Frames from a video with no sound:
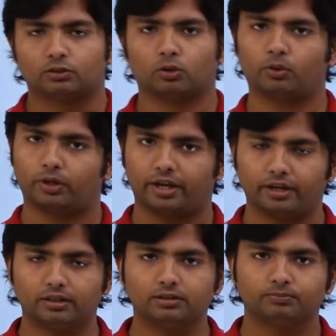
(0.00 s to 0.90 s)
So
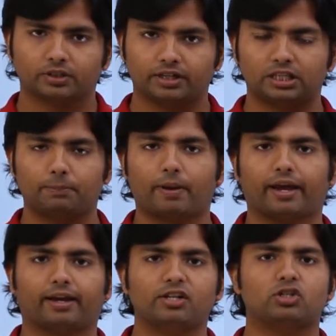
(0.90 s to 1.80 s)
here in the
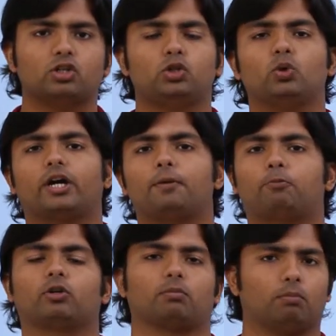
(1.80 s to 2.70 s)
package, you can
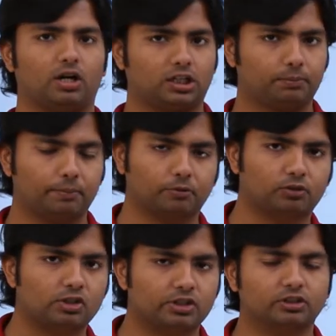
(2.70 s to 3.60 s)
put multiple
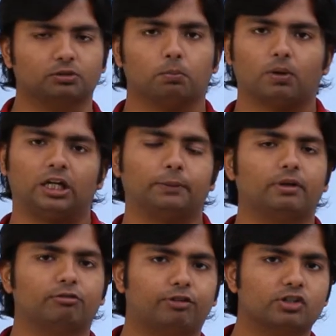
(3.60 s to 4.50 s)
procedures,
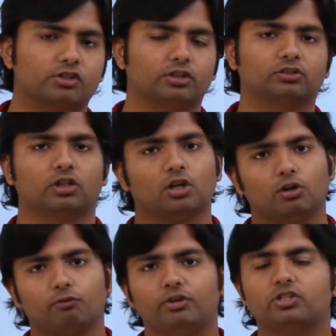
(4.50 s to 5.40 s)
multiple functions
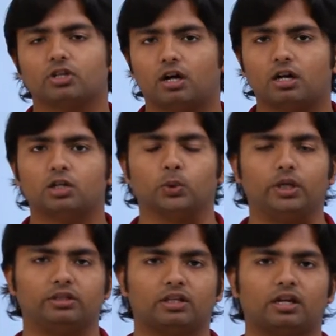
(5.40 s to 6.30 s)
which are
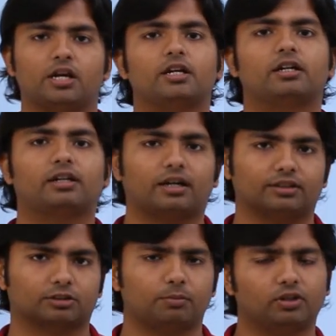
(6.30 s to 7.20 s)
doing the related
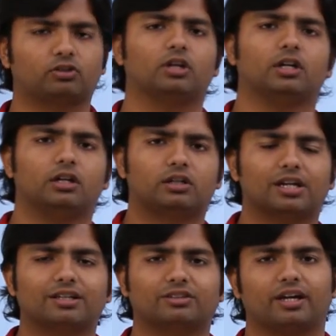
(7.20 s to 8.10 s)
task means
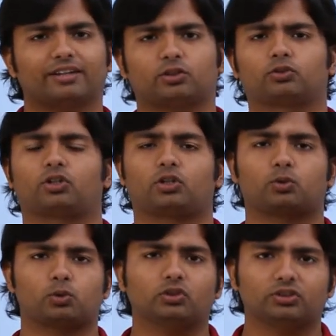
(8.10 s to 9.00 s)
task
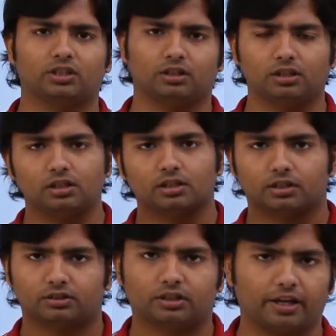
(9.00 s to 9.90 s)
associated to a single
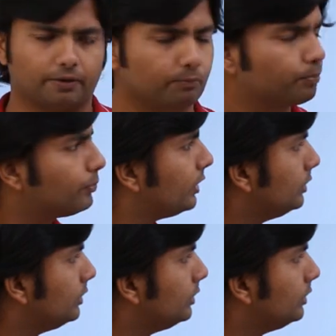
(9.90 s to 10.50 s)
thing.